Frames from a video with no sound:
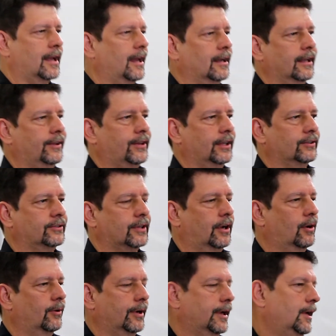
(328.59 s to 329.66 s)
kind of let things
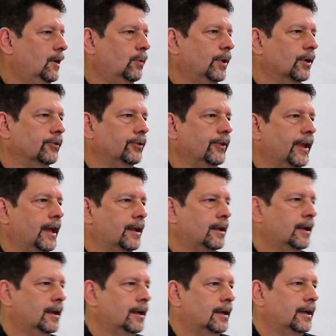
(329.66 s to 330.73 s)
go. Here we don't do that.
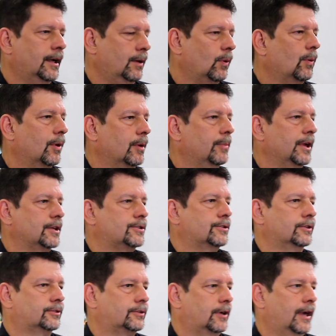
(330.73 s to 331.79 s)
Here we want to make
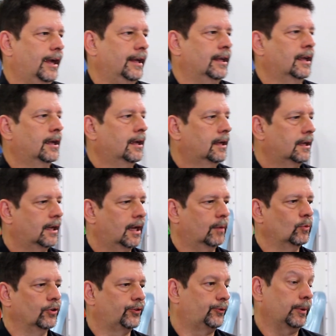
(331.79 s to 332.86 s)
sure it's right.
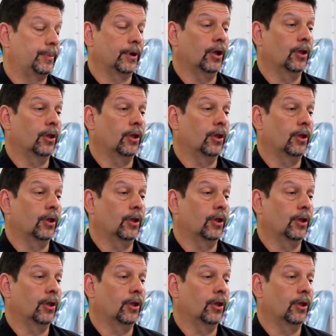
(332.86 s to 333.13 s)
We'll strip it